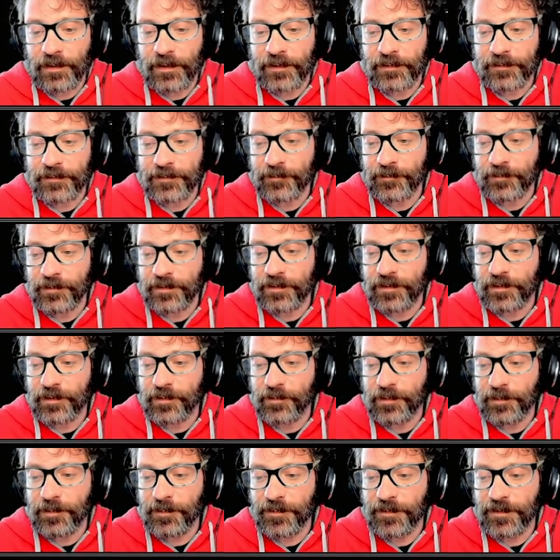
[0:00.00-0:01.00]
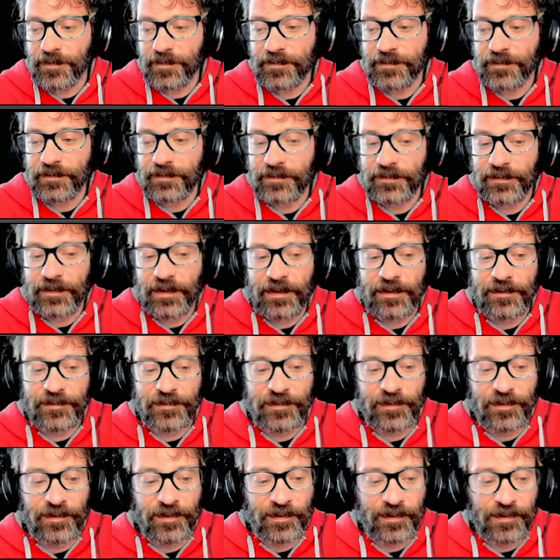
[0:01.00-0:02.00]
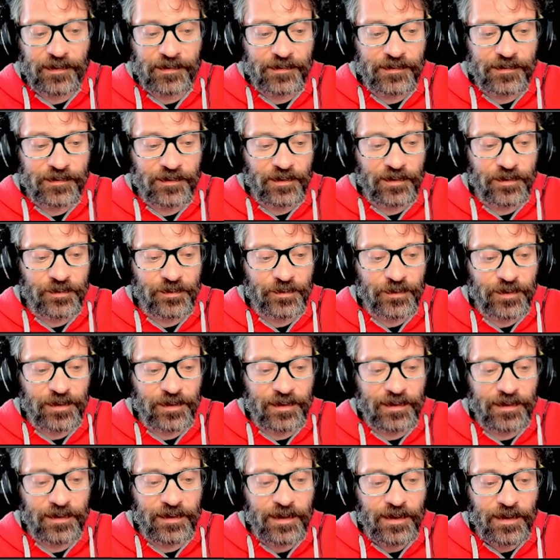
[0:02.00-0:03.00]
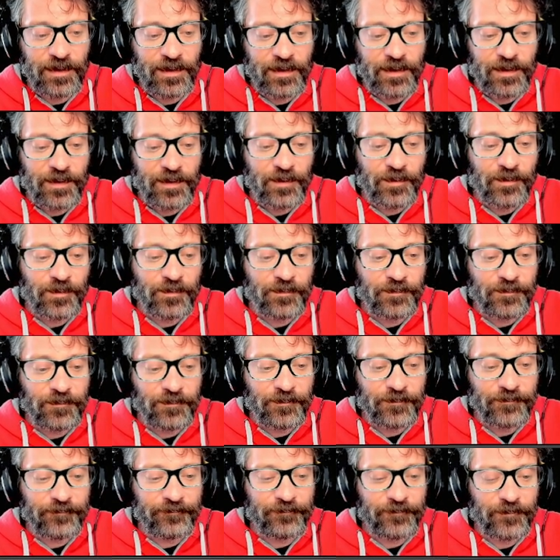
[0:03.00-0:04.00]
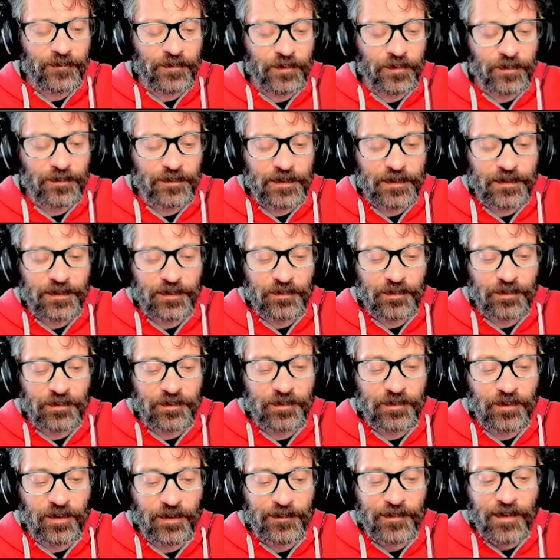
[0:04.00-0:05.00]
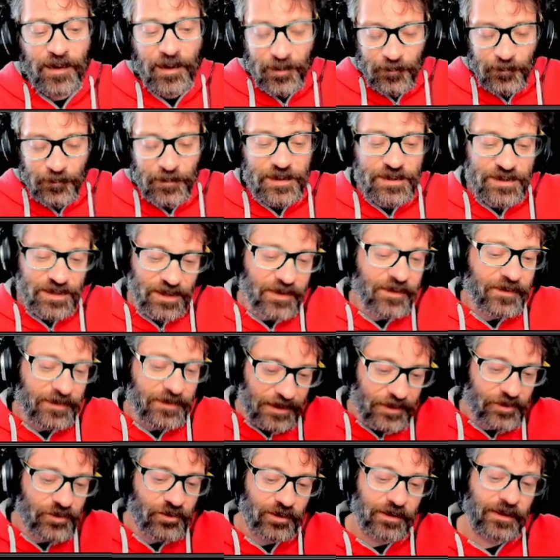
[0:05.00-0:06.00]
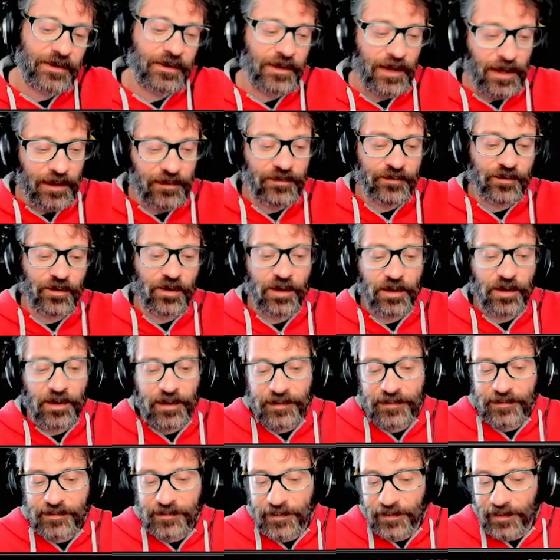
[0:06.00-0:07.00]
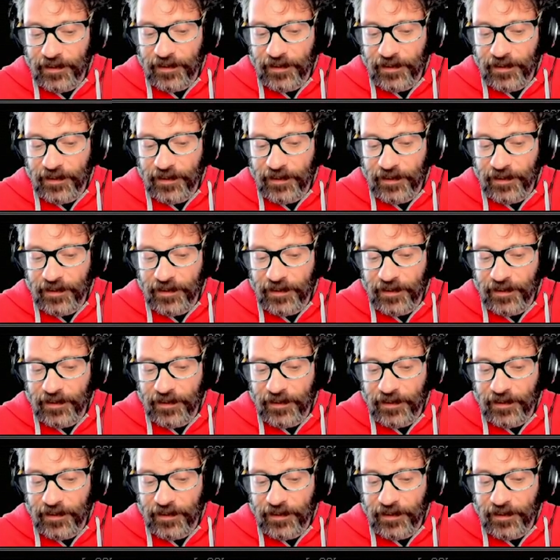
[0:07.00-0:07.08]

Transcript: So we're going to equip this laser eye surgery. Needs a little slot, which is literally laser eyes.